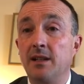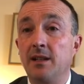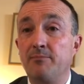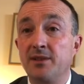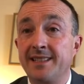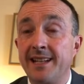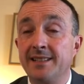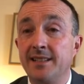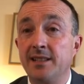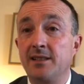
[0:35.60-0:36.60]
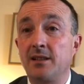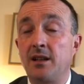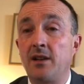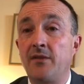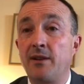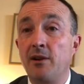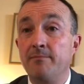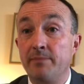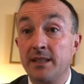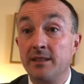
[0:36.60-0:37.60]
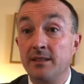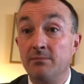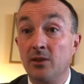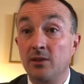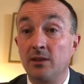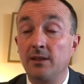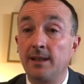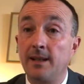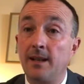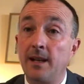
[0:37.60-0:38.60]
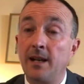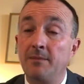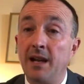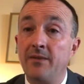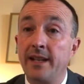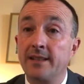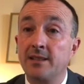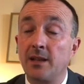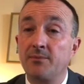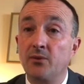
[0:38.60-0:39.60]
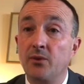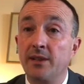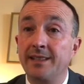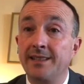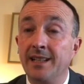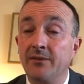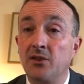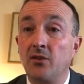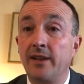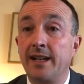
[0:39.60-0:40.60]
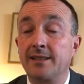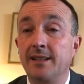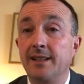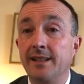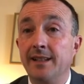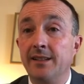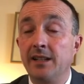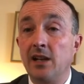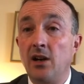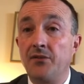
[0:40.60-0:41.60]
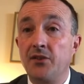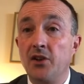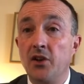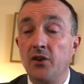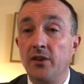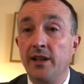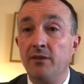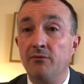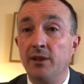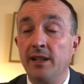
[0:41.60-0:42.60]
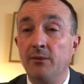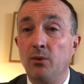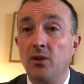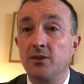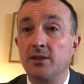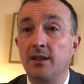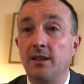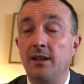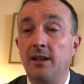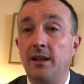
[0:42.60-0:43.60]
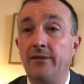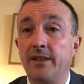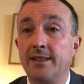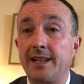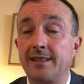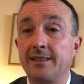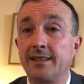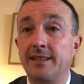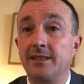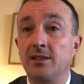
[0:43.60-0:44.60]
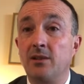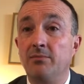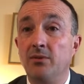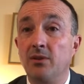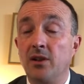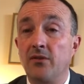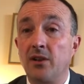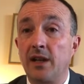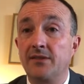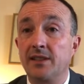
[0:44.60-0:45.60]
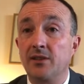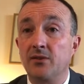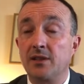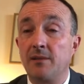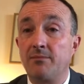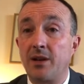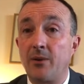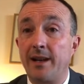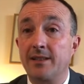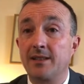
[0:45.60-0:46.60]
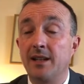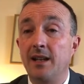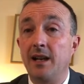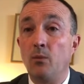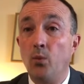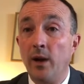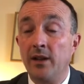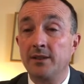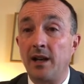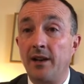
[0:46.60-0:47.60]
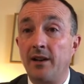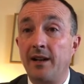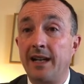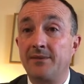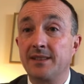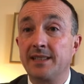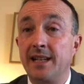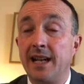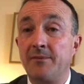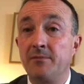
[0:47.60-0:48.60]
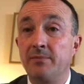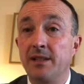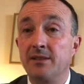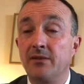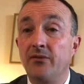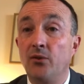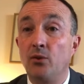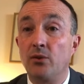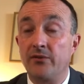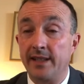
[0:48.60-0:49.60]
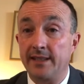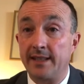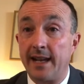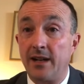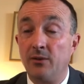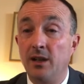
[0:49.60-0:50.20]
presented their own business model and then subsequently delivered on that in the afternoon. It really was a fantastic example of life skills and prowess, and well done. I have to say, having been to 4 of these now,